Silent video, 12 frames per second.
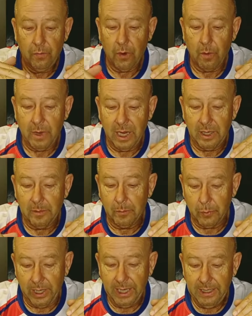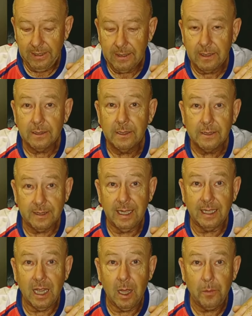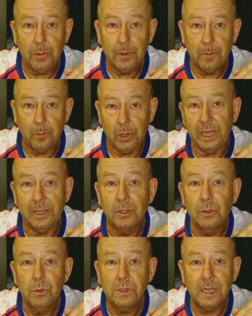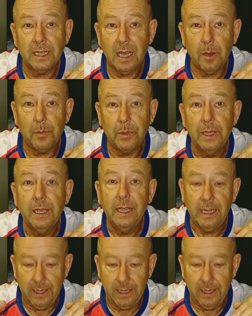for my brain setup brain 2 setup